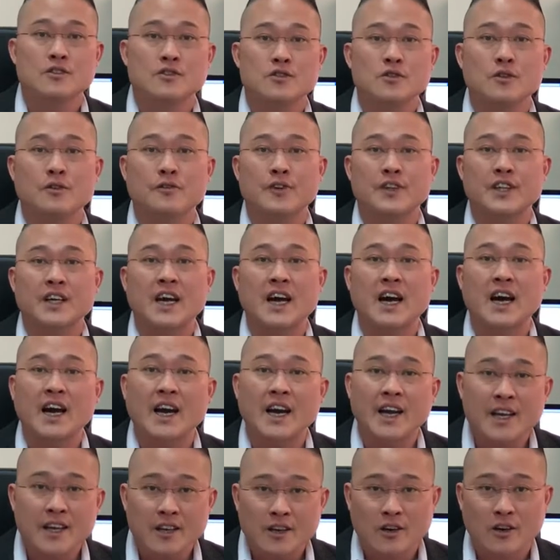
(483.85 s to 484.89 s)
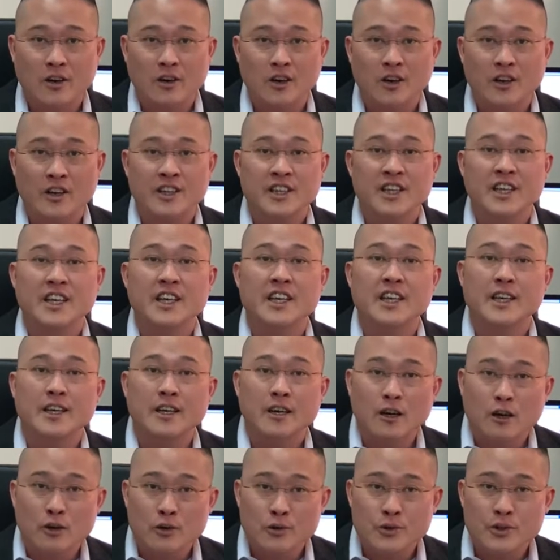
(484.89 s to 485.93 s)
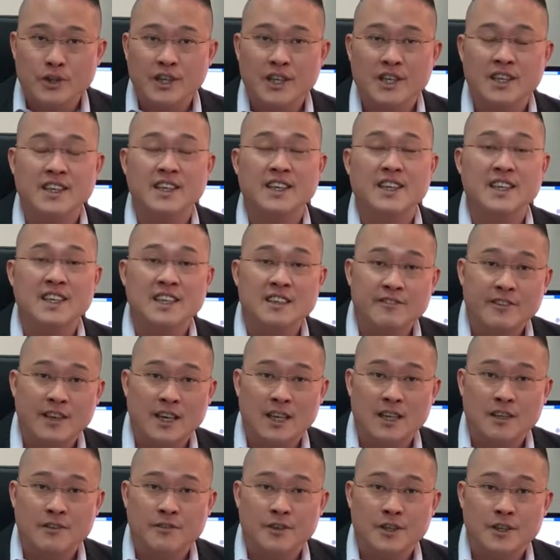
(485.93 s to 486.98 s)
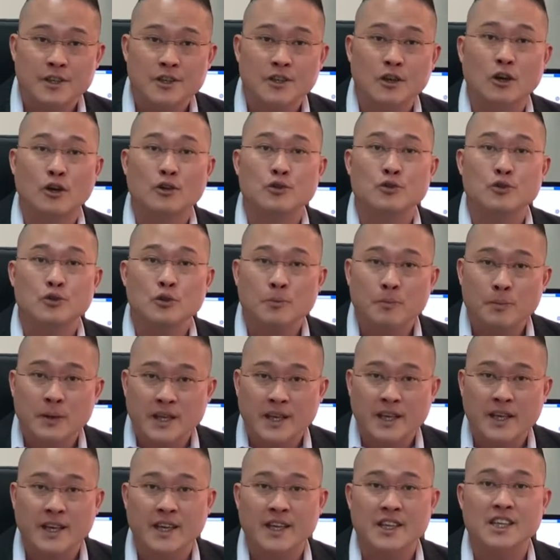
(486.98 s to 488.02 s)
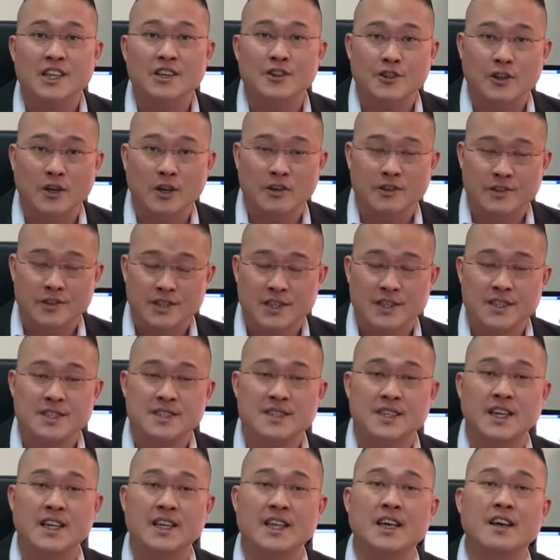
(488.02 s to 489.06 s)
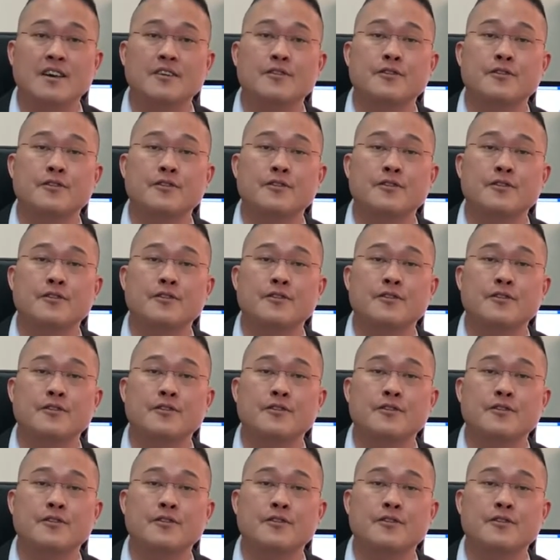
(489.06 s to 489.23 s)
So for the High Court, including irrelevant or duplicate authorities can